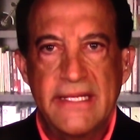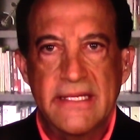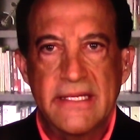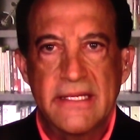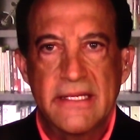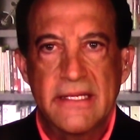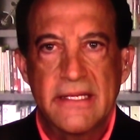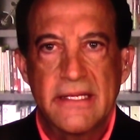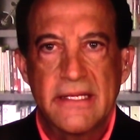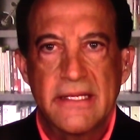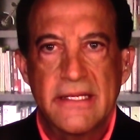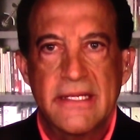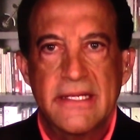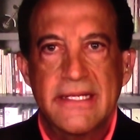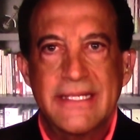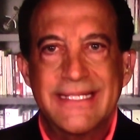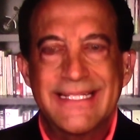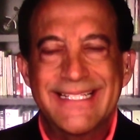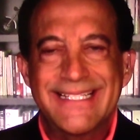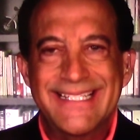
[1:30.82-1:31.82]
Biden
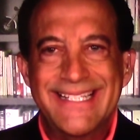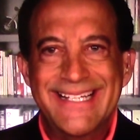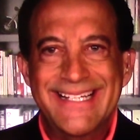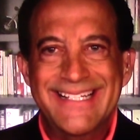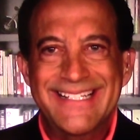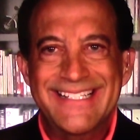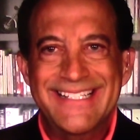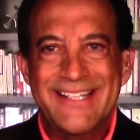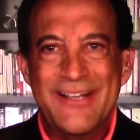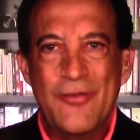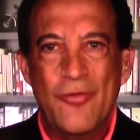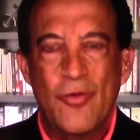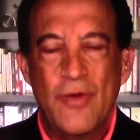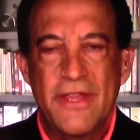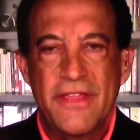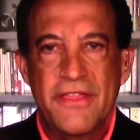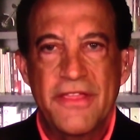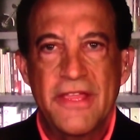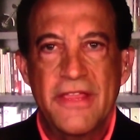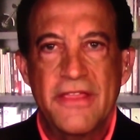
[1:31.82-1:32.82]
sticks
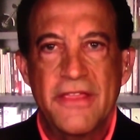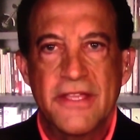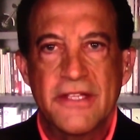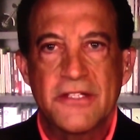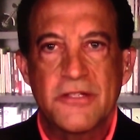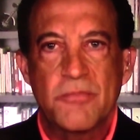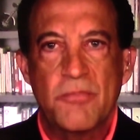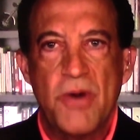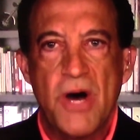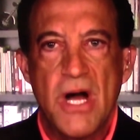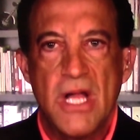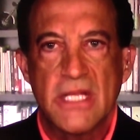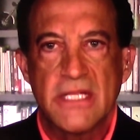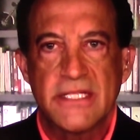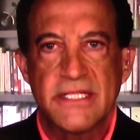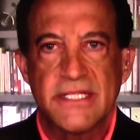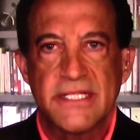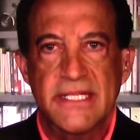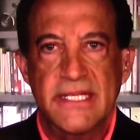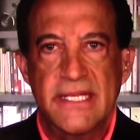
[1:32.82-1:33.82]
with this
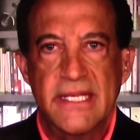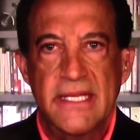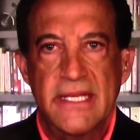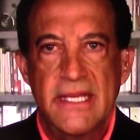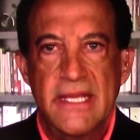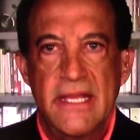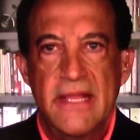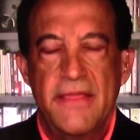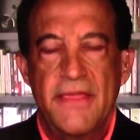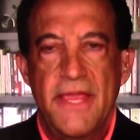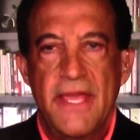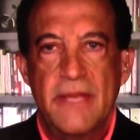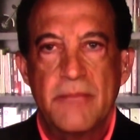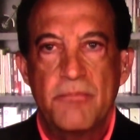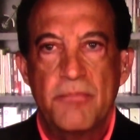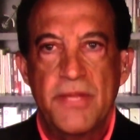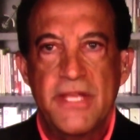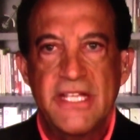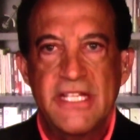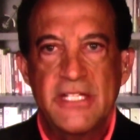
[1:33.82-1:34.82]
policy
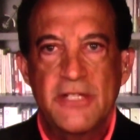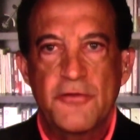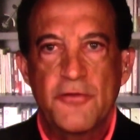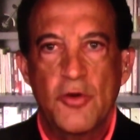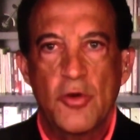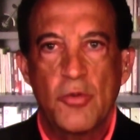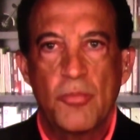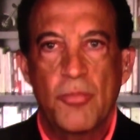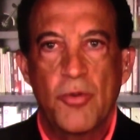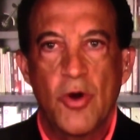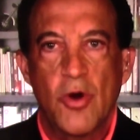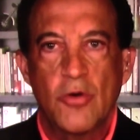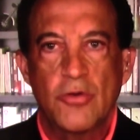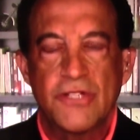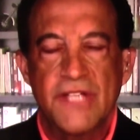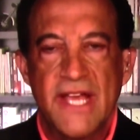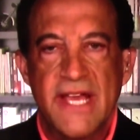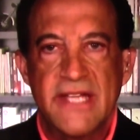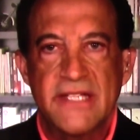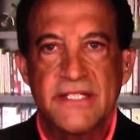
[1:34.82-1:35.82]
that peaceful
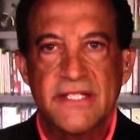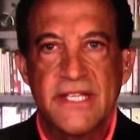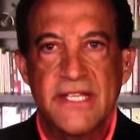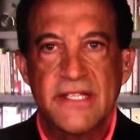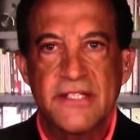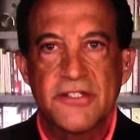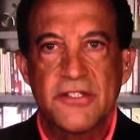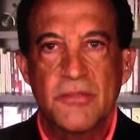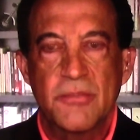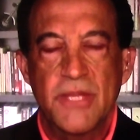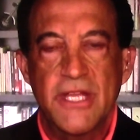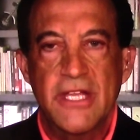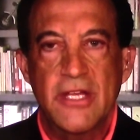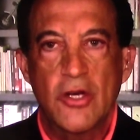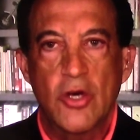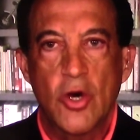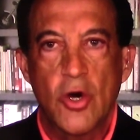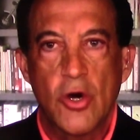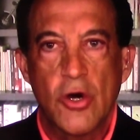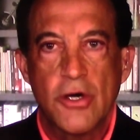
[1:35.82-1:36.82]
protest is to be
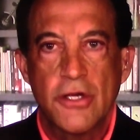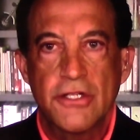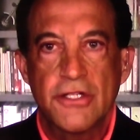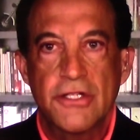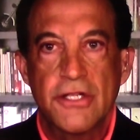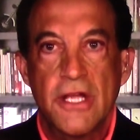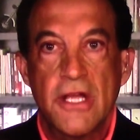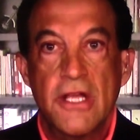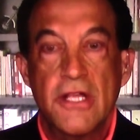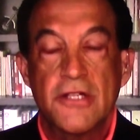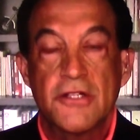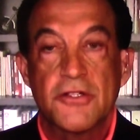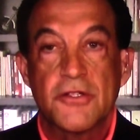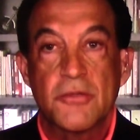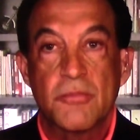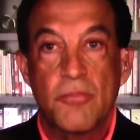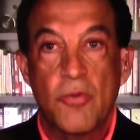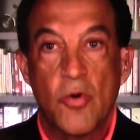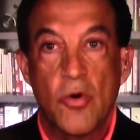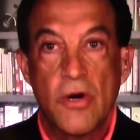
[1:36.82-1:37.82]
encouraged,
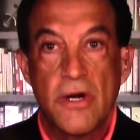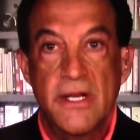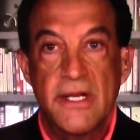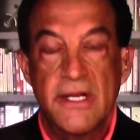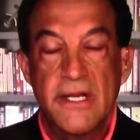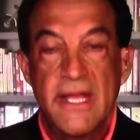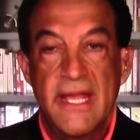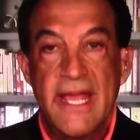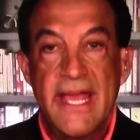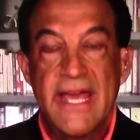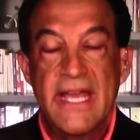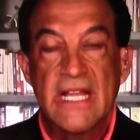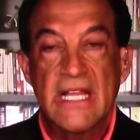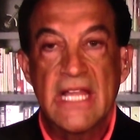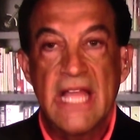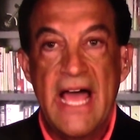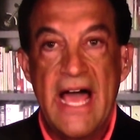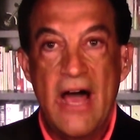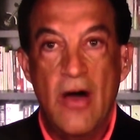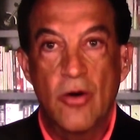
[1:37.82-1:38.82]
supported, and
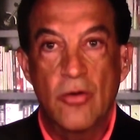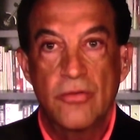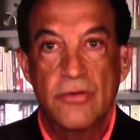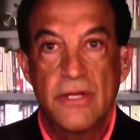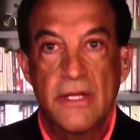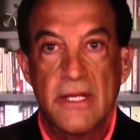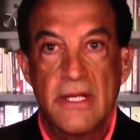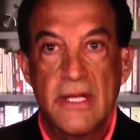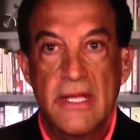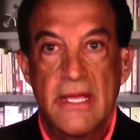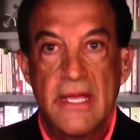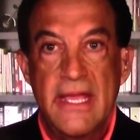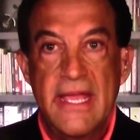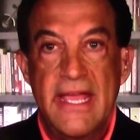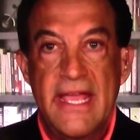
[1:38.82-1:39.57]
allowed,